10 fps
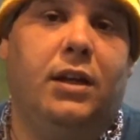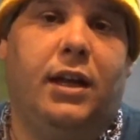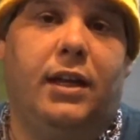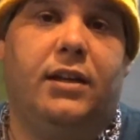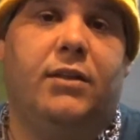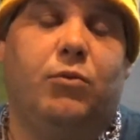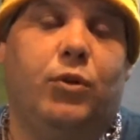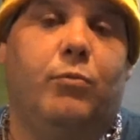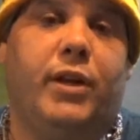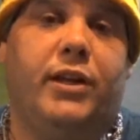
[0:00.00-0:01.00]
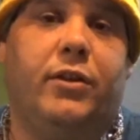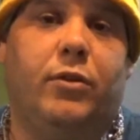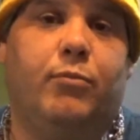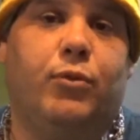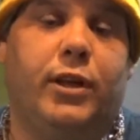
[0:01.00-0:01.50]
and it will make you a
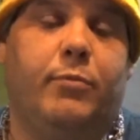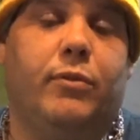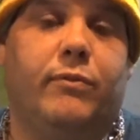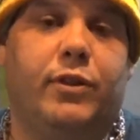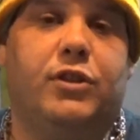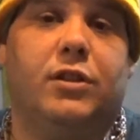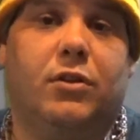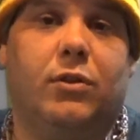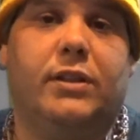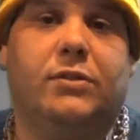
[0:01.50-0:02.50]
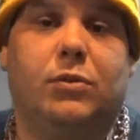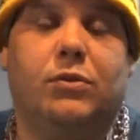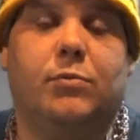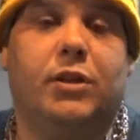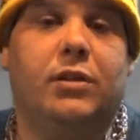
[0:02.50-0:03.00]
pretty proficient great
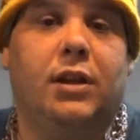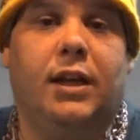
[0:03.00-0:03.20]
swordsman.